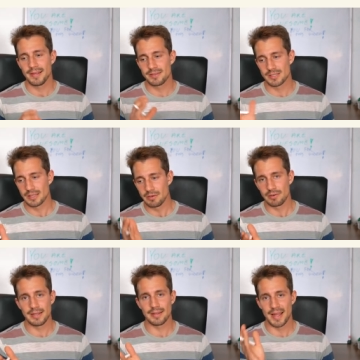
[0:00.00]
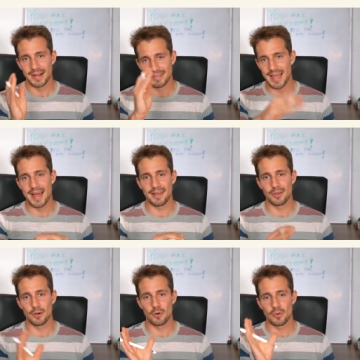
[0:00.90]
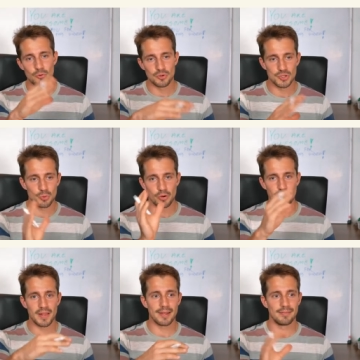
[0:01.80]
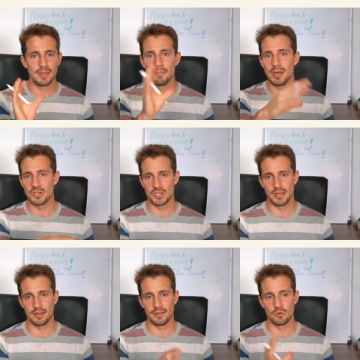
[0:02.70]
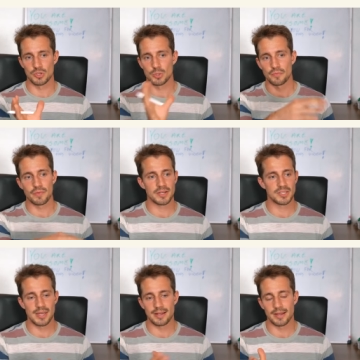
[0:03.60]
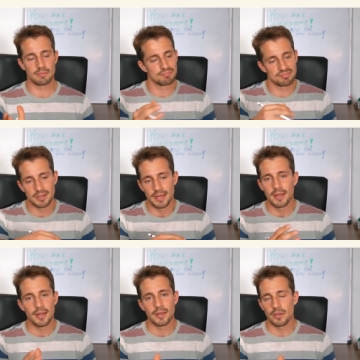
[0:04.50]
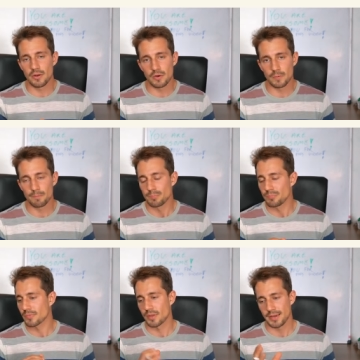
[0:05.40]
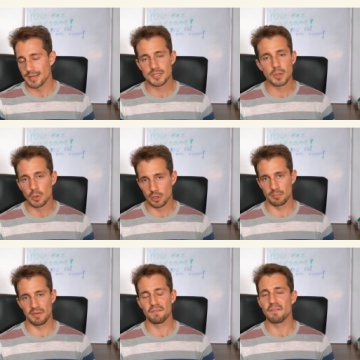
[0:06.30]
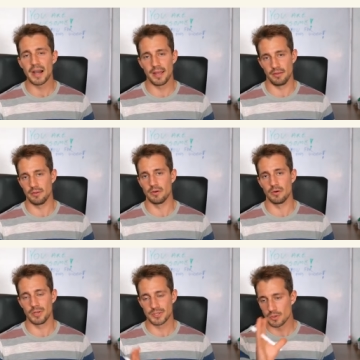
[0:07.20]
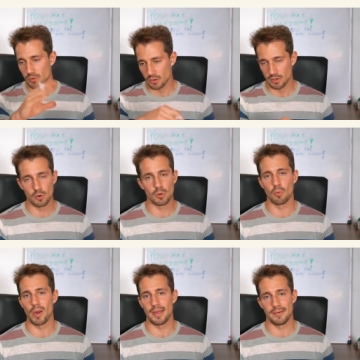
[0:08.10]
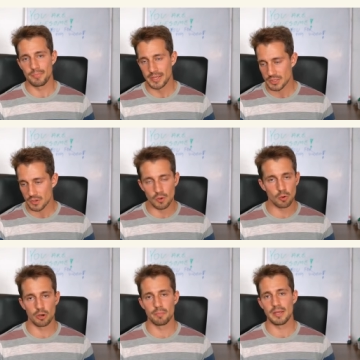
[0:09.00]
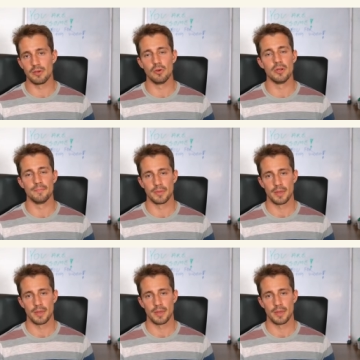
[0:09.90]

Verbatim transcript: It's literally like that, you know, you're sort of like diminishing it. You're sort of like saying like, you know, it's all gonna be fine, you know, it's all gonna go away. It's all gonna be good.